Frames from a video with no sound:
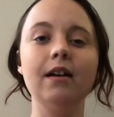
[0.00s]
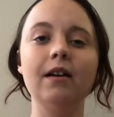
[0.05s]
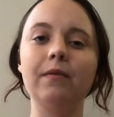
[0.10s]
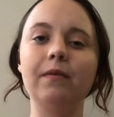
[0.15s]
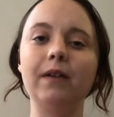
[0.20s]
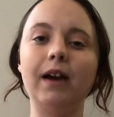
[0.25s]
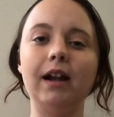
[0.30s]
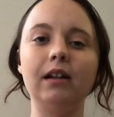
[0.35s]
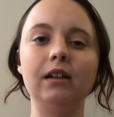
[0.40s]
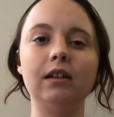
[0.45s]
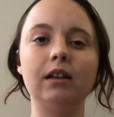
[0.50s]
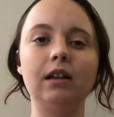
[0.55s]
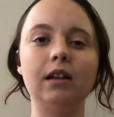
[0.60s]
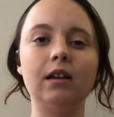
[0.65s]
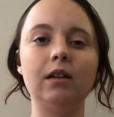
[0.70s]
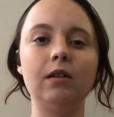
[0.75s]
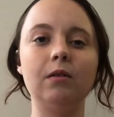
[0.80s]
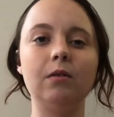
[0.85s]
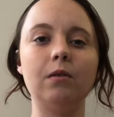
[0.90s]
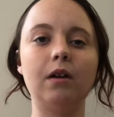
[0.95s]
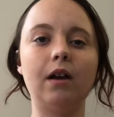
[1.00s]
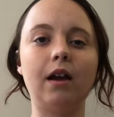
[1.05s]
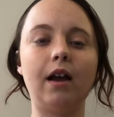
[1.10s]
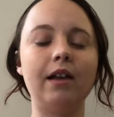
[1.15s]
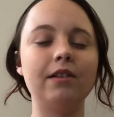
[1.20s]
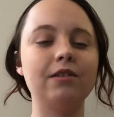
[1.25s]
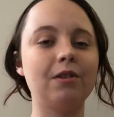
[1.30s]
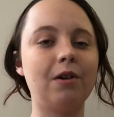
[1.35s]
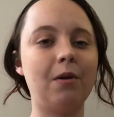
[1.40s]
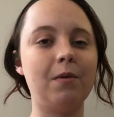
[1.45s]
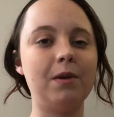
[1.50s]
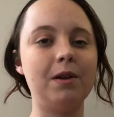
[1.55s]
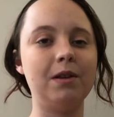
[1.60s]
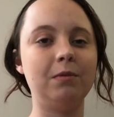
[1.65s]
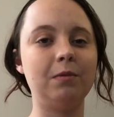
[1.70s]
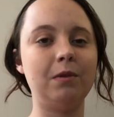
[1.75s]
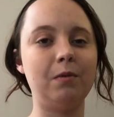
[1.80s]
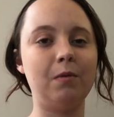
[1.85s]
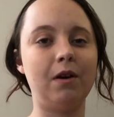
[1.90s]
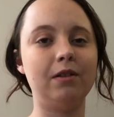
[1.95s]
Finally, as always,
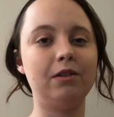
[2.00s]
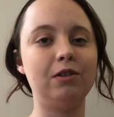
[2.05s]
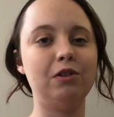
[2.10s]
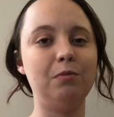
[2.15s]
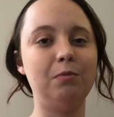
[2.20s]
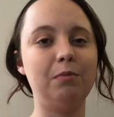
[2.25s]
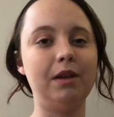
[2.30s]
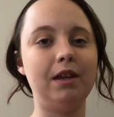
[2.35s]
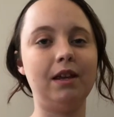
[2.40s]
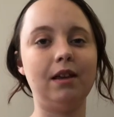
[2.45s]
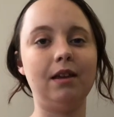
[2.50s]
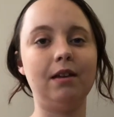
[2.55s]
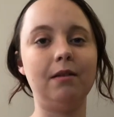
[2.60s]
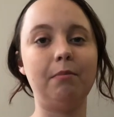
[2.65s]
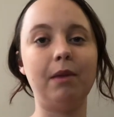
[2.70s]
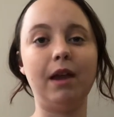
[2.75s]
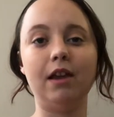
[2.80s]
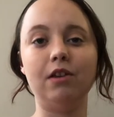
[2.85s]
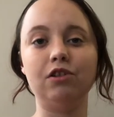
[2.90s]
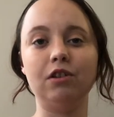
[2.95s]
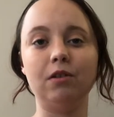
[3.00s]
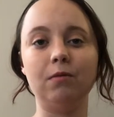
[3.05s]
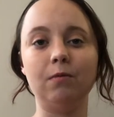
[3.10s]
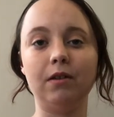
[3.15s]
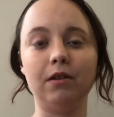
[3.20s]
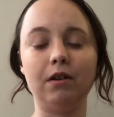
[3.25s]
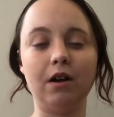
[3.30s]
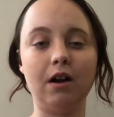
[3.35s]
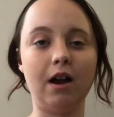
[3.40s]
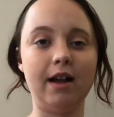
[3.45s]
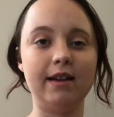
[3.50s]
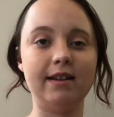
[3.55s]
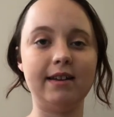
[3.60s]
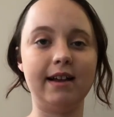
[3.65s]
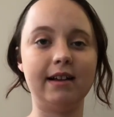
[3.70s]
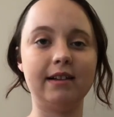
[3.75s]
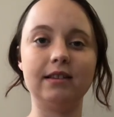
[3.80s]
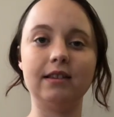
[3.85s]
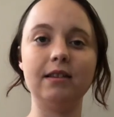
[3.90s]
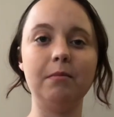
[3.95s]
we want to be patient with our
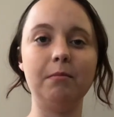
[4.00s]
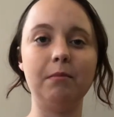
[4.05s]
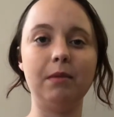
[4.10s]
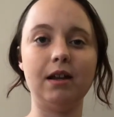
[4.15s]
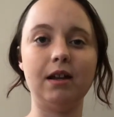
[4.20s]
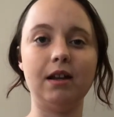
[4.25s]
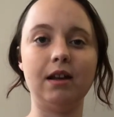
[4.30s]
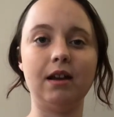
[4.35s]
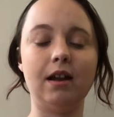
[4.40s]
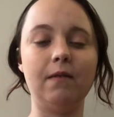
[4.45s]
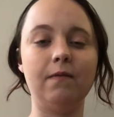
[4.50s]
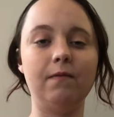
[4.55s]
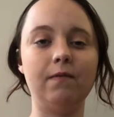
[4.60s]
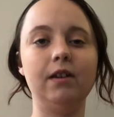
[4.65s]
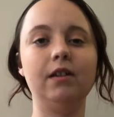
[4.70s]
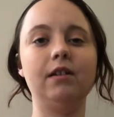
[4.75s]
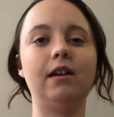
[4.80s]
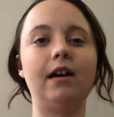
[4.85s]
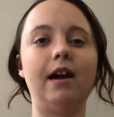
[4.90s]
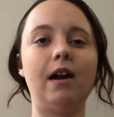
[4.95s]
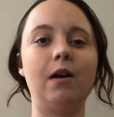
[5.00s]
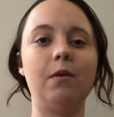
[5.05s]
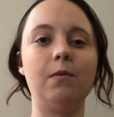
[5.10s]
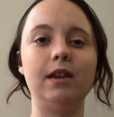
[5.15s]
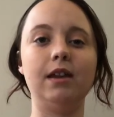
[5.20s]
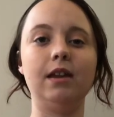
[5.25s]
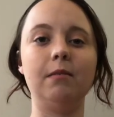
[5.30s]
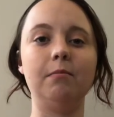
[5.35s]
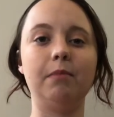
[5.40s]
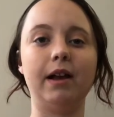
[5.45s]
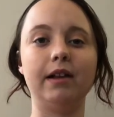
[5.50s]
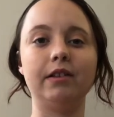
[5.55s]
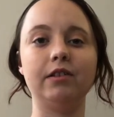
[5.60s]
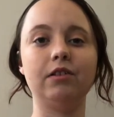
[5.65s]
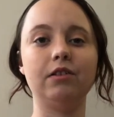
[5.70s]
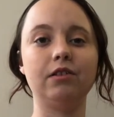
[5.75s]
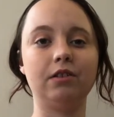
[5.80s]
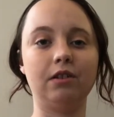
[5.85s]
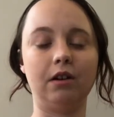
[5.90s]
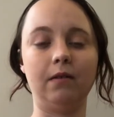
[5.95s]
contacts in the media and figure out how we can best
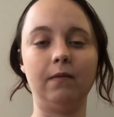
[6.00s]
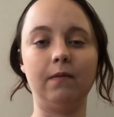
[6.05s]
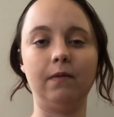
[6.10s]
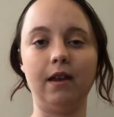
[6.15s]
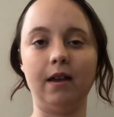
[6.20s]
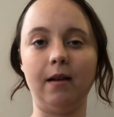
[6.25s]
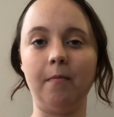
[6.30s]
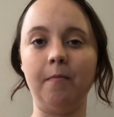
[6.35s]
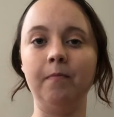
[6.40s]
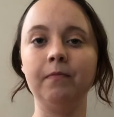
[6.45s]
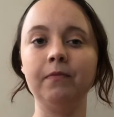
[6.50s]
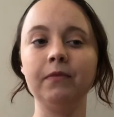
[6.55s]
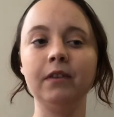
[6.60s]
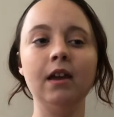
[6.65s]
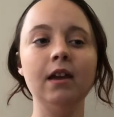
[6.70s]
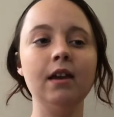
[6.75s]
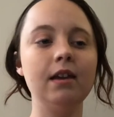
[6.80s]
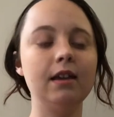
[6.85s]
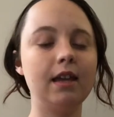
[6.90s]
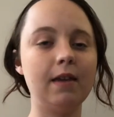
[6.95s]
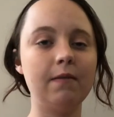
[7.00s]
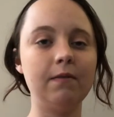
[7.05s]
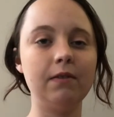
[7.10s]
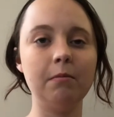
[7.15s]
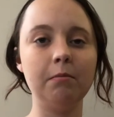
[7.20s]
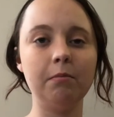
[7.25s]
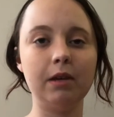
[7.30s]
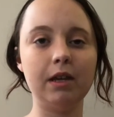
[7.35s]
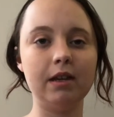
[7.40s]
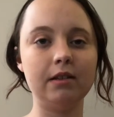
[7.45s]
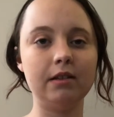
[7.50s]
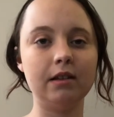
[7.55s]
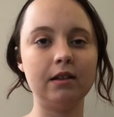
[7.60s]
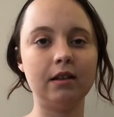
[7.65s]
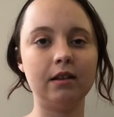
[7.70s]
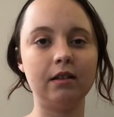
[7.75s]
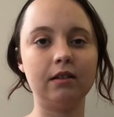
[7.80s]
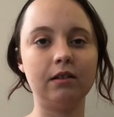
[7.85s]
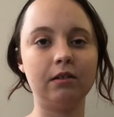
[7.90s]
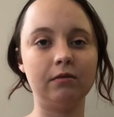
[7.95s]
serve them. Give them pieces
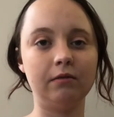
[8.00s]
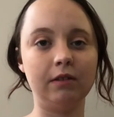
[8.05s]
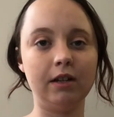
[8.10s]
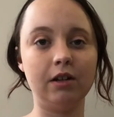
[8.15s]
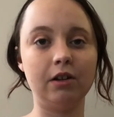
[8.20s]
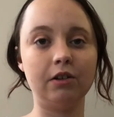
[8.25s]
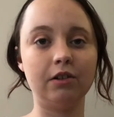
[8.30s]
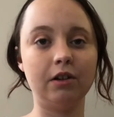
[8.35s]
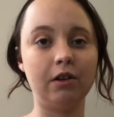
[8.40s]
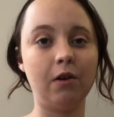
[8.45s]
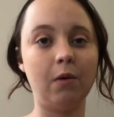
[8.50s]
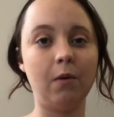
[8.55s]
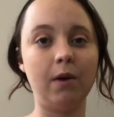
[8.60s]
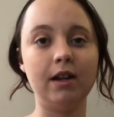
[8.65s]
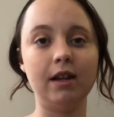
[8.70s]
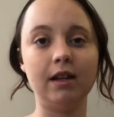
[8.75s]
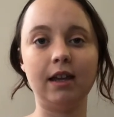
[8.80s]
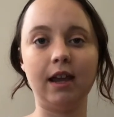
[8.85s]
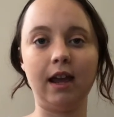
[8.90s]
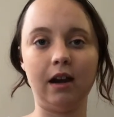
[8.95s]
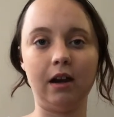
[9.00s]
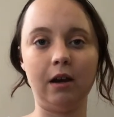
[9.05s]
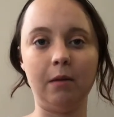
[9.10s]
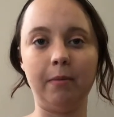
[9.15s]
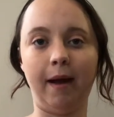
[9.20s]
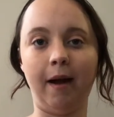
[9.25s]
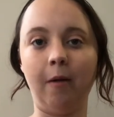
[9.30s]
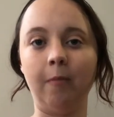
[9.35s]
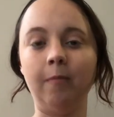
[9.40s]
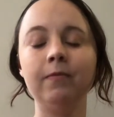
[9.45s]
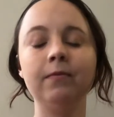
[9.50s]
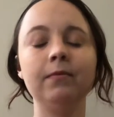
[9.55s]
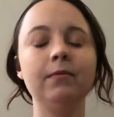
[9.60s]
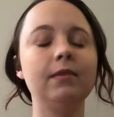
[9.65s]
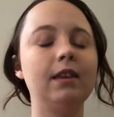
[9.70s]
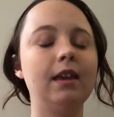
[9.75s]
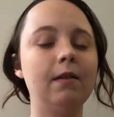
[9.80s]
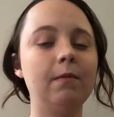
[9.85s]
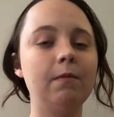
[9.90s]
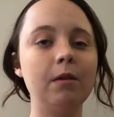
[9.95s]
that their readers are going to care about.
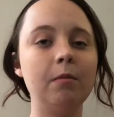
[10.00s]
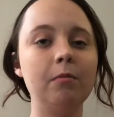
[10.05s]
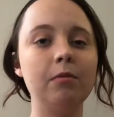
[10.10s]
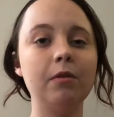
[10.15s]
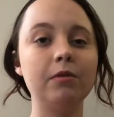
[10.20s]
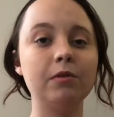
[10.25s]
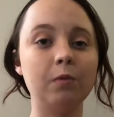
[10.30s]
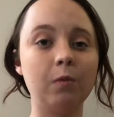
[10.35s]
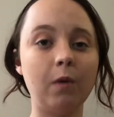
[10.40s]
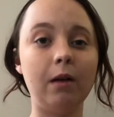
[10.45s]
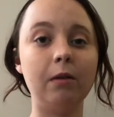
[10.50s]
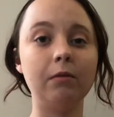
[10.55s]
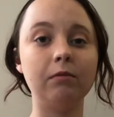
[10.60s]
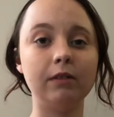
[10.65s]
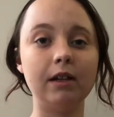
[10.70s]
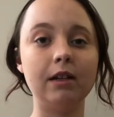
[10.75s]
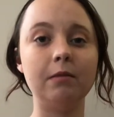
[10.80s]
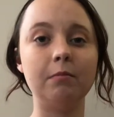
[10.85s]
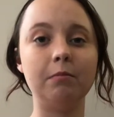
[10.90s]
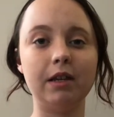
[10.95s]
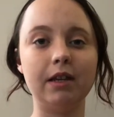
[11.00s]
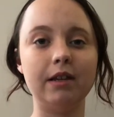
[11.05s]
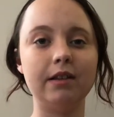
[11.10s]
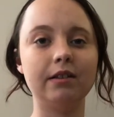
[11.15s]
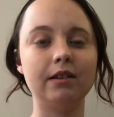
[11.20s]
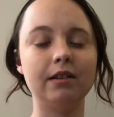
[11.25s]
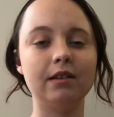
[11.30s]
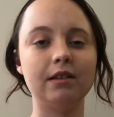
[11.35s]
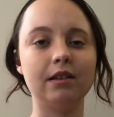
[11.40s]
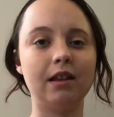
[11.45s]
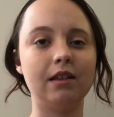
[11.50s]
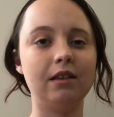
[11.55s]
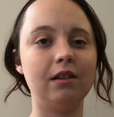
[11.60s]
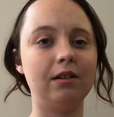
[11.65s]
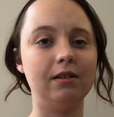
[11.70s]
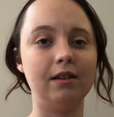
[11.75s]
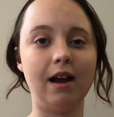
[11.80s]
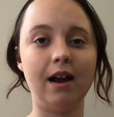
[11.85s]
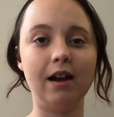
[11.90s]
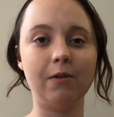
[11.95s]
Give them those well-written pieces that they're
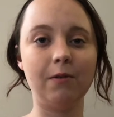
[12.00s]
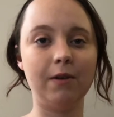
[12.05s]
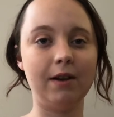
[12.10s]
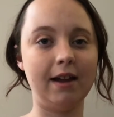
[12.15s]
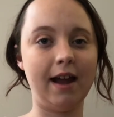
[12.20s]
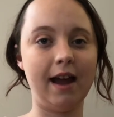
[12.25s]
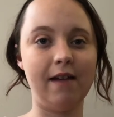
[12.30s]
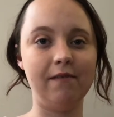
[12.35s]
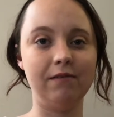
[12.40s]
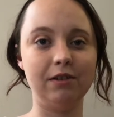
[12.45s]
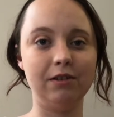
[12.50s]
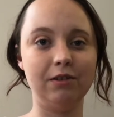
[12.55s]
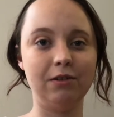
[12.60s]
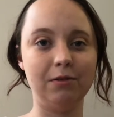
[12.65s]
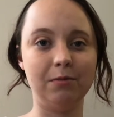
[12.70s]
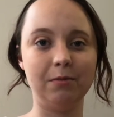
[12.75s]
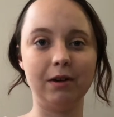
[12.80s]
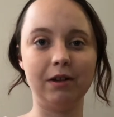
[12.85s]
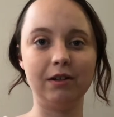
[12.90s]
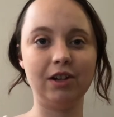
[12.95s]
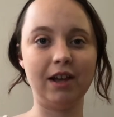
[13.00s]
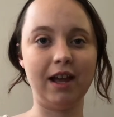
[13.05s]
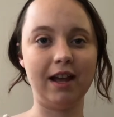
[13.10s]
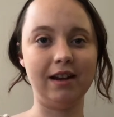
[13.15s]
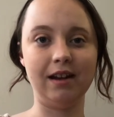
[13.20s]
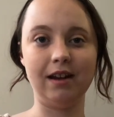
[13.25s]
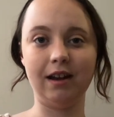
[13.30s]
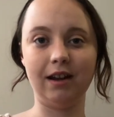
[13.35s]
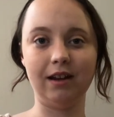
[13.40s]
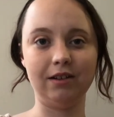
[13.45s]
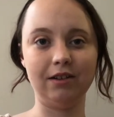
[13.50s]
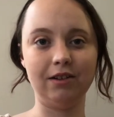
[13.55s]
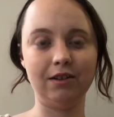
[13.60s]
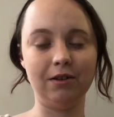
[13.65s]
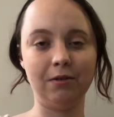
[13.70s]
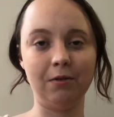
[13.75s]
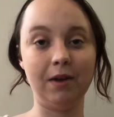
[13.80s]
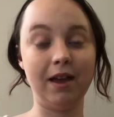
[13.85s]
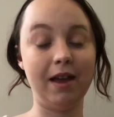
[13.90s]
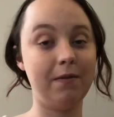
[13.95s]
not going to have to do much editing
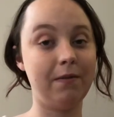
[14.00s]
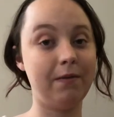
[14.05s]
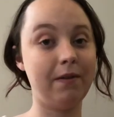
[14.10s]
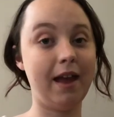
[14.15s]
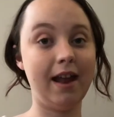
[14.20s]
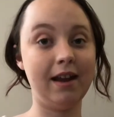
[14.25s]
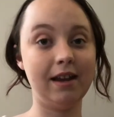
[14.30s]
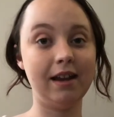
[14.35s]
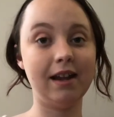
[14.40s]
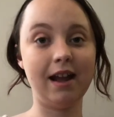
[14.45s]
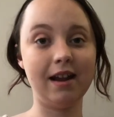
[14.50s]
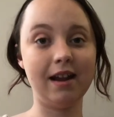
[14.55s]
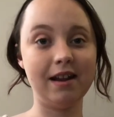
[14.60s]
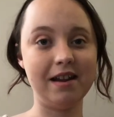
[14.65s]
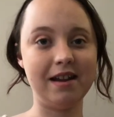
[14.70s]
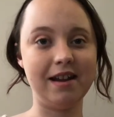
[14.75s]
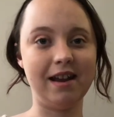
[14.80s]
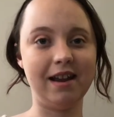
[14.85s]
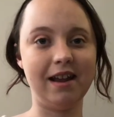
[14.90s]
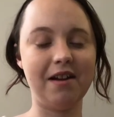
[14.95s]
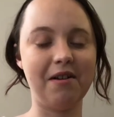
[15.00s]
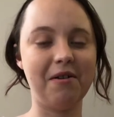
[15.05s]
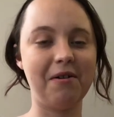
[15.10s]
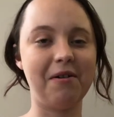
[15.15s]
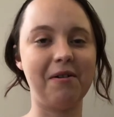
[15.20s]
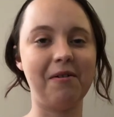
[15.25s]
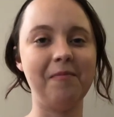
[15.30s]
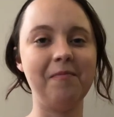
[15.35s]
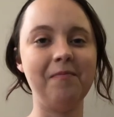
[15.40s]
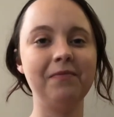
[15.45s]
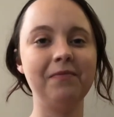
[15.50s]
to, if any editing at all,